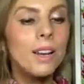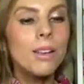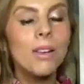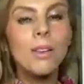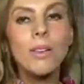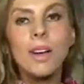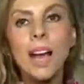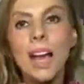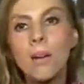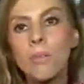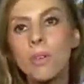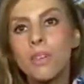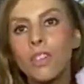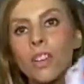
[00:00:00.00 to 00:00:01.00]
look how
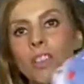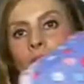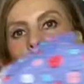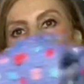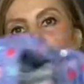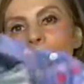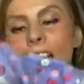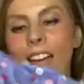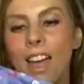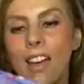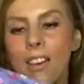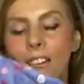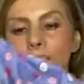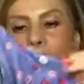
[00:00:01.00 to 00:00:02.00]
much I've got left.
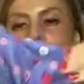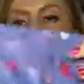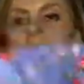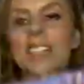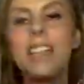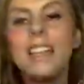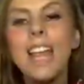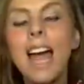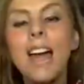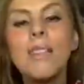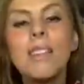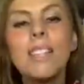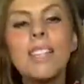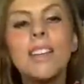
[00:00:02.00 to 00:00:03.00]
So now,
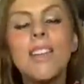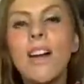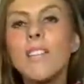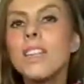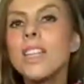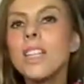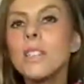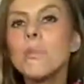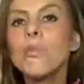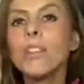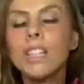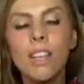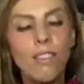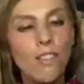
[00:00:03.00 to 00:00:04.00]
instead of having these
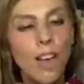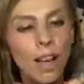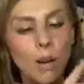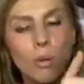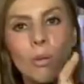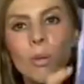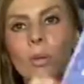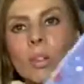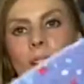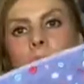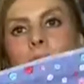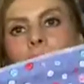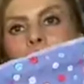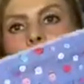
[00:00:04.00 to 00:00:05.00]
pretty fat
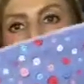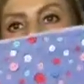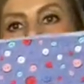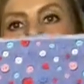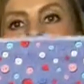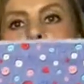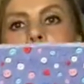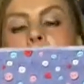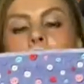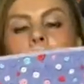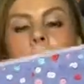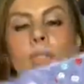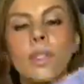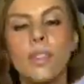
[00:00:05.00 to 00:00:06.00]
quarters that will sit
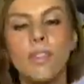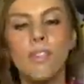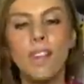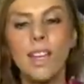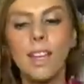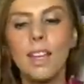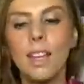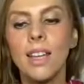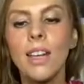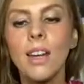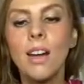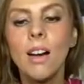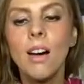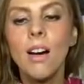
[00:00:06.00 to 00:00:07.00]
beautifully
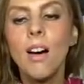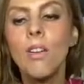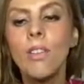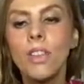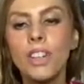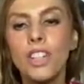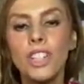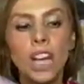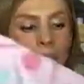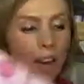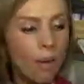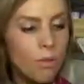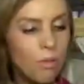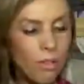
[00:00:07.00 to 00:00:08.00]
on the
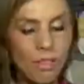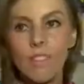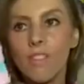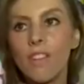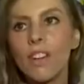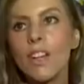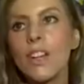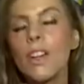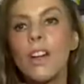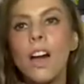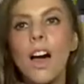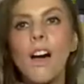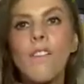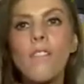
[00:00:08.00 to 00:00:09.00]
shelf,
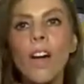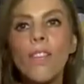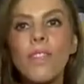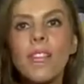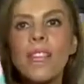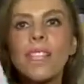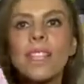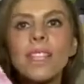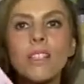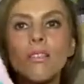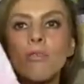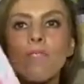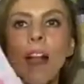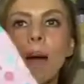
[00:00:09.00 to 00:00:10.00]
I've got these
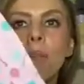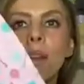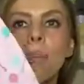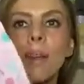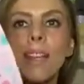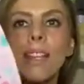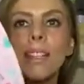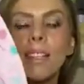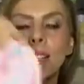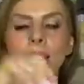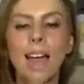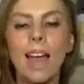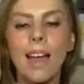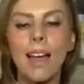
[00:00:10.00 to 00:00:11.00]
scrappy bits
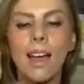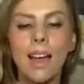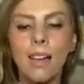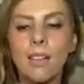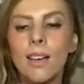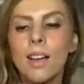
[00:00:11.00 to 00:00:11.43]
now.